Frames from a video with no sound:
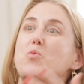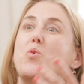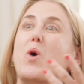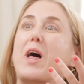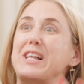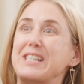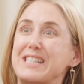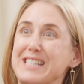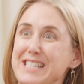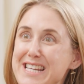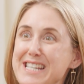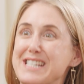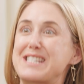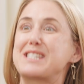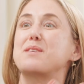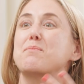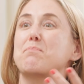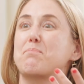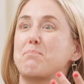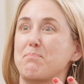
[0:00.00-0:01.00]
wellness
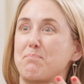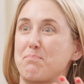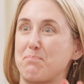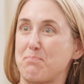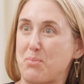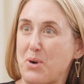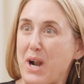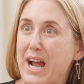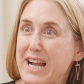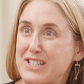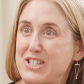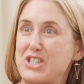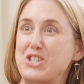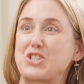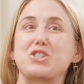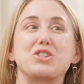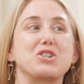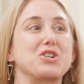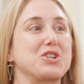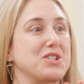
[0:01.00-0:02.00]

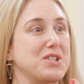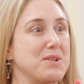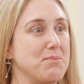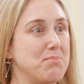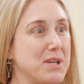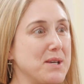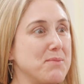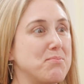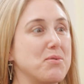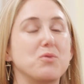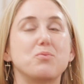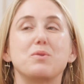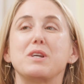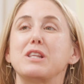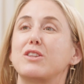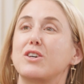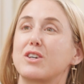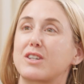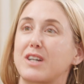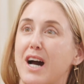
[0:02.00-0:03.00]
practitioners and people we
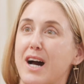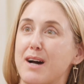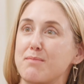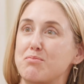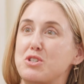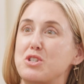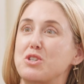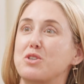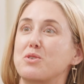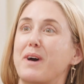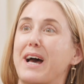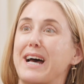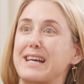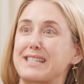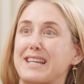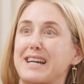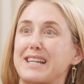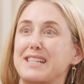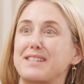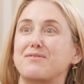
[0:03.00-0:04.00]
look up to
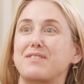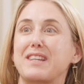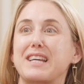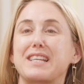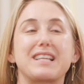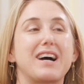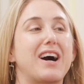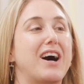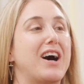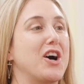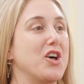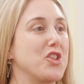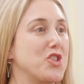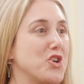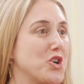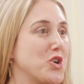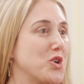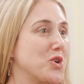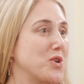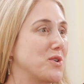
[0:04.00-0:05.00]
as kind of like
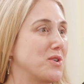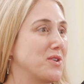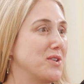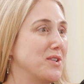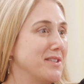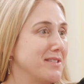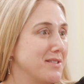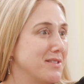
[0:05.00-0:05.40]
other